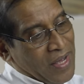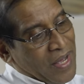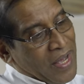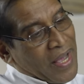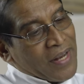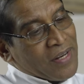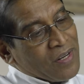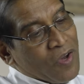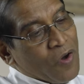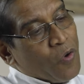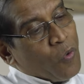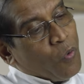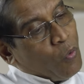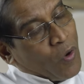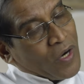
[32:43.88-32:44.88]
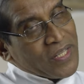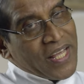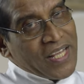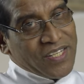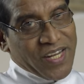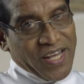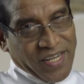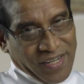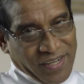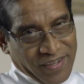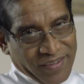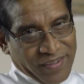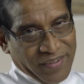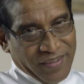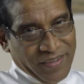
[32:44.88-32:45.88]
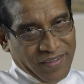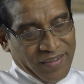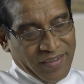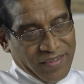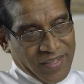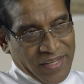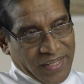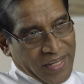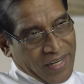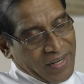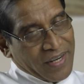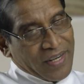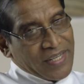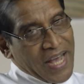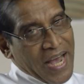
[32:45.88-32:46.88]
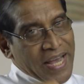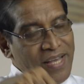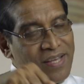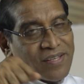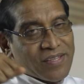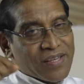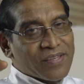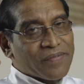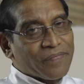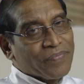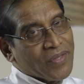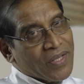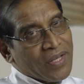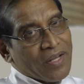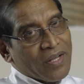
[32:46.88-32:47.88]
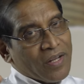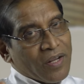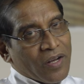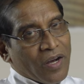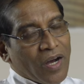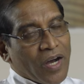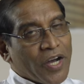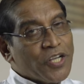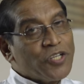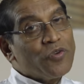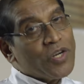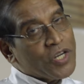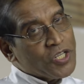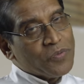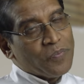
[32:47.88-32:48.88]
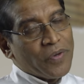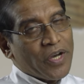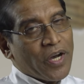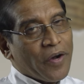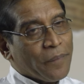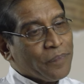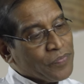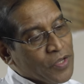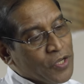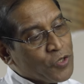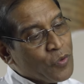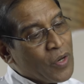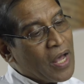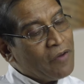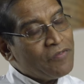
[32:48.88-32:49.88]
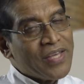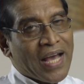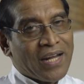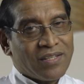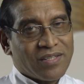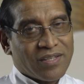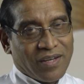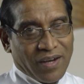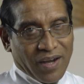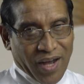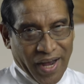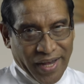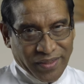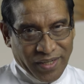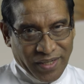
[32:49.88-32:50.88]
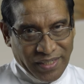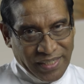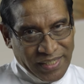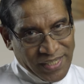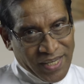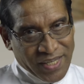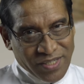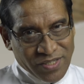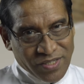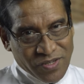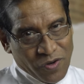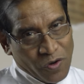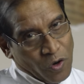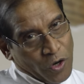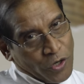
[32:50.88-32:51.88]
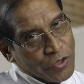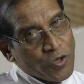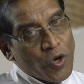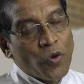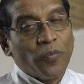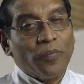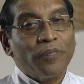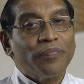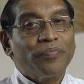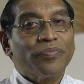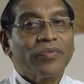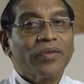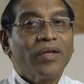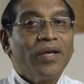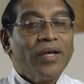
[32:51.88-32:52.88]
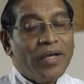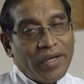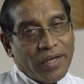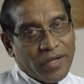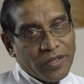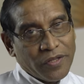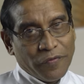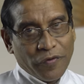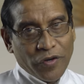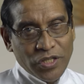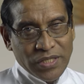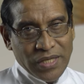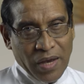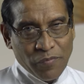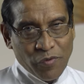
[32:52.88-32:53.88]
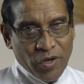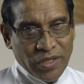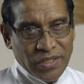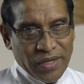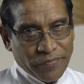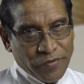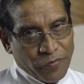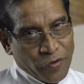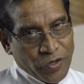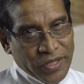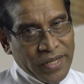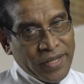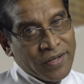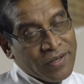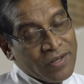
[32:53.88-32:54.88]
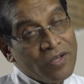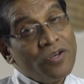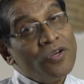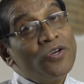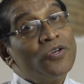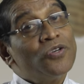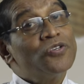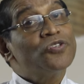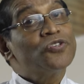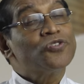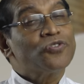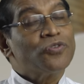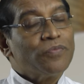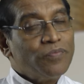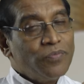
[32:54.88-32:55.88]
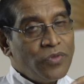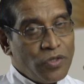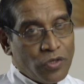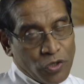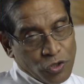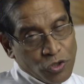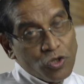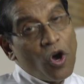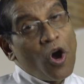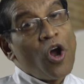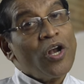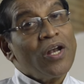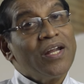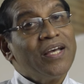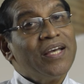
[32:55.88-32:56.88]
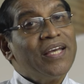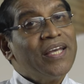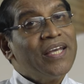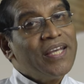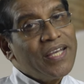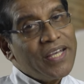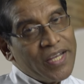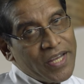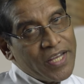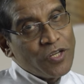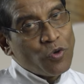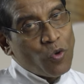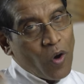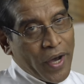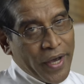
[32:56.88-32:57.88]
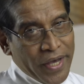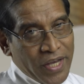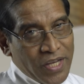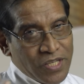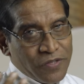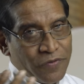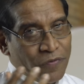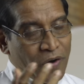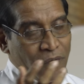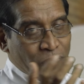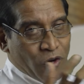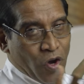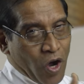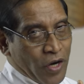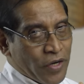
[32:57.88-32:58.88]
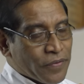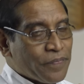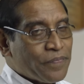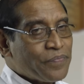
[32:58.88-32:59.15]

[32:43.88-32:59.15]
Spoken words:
and what they take, like a dice, it will have the answer, either yes or no. In the 1 Samuel chapter 14, Saul inquires from God